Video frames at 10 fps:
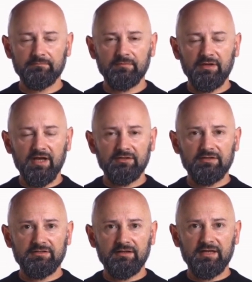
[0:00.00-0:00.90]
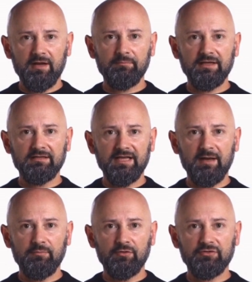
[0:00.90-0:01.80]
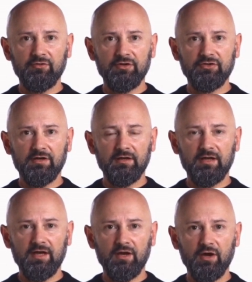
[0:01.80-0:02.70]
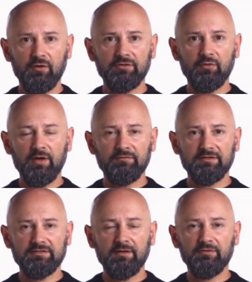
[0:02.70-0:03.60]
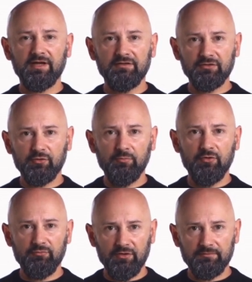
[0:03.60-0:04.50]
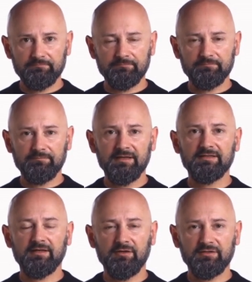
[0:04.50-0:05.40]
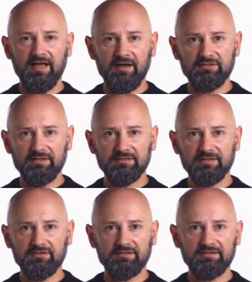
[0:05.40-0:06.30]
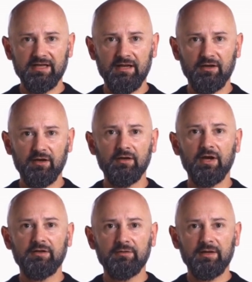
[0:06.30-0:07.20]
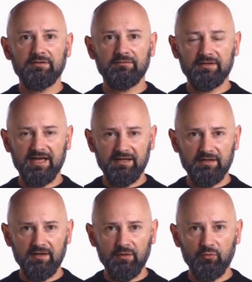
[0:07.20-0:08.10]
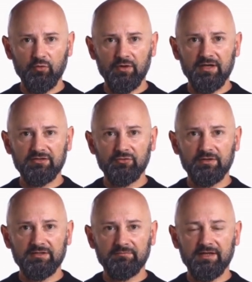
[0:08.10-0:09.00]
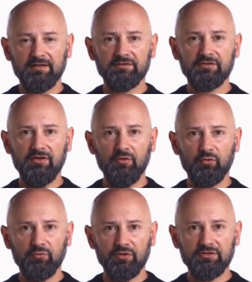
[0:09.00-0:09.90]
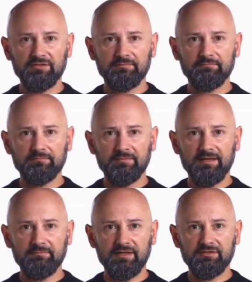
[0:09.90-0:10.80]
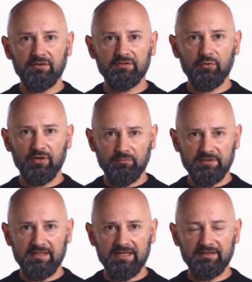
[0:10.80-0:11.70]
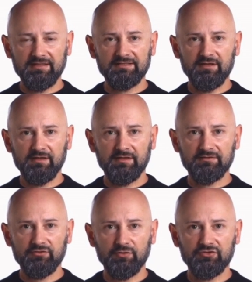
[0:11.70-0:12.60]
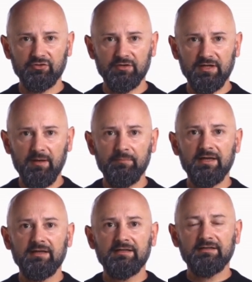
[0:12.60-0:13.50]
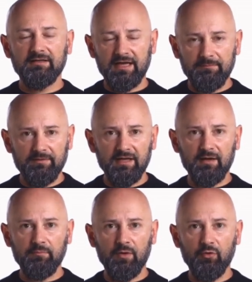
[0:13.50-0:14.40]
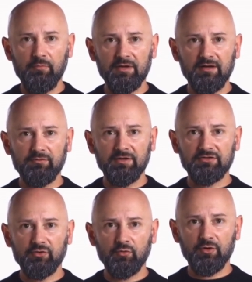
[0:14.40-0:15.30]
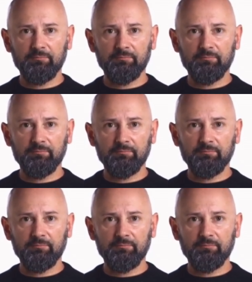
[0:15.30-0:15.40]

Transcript: Changes to the company's capital structure are also often subject to approval. This includes actions such as taking on large amounts of debt or issuing dividends to shareholders. Investors want oversight in these areas to ensure the company does not become over-leveraged or